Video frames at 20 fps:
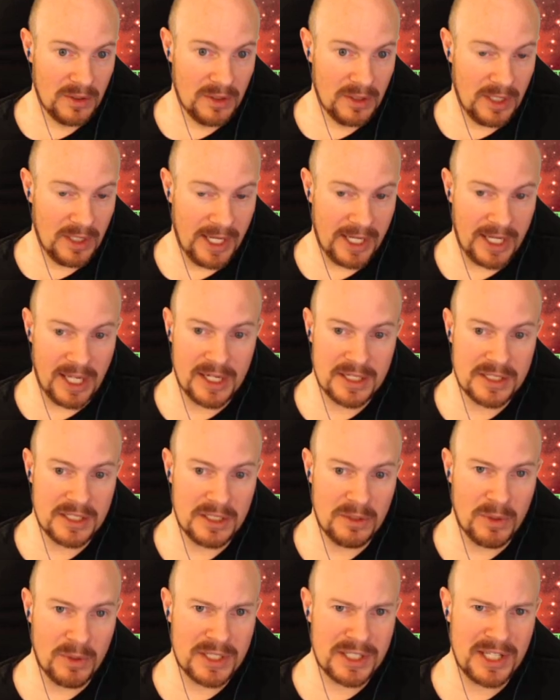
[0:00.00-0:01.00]
I gotta
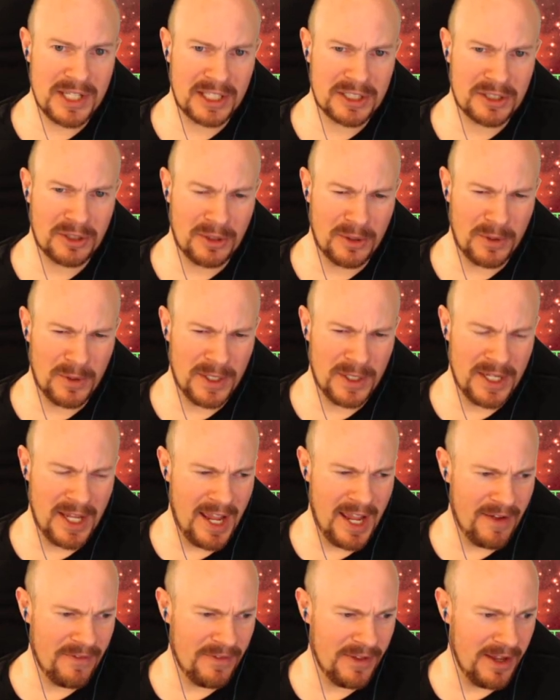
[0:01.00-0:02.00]
see, what sector are we in to
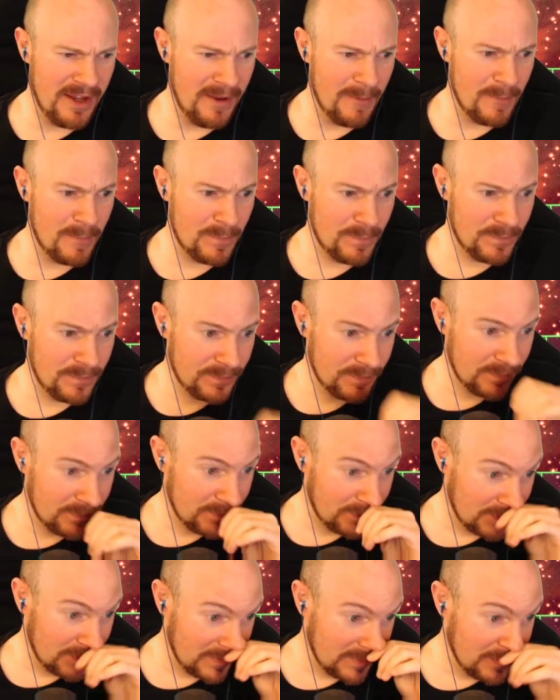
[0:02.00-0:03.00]
have that?
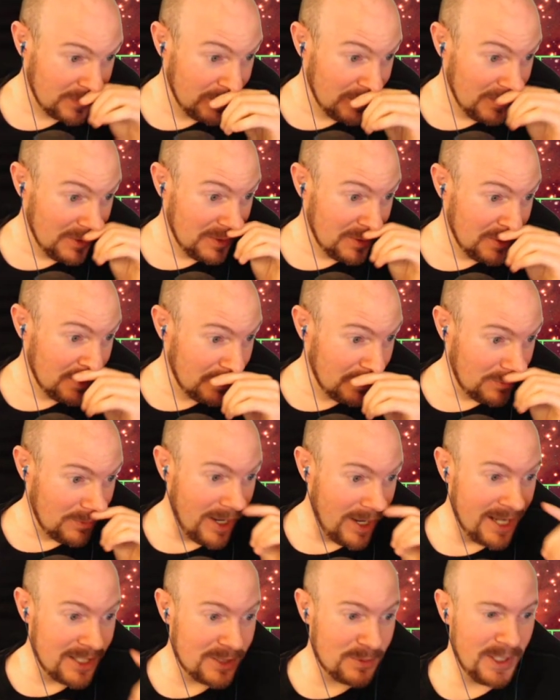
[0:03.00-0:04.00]

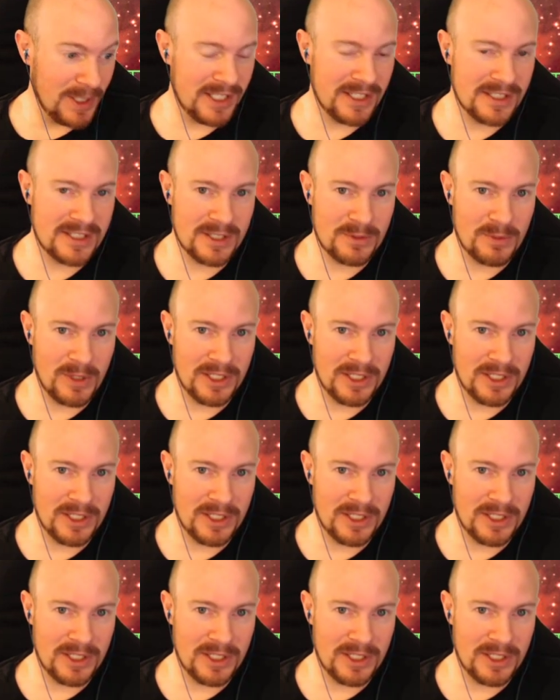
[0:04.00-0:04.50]
Rand's weakness is what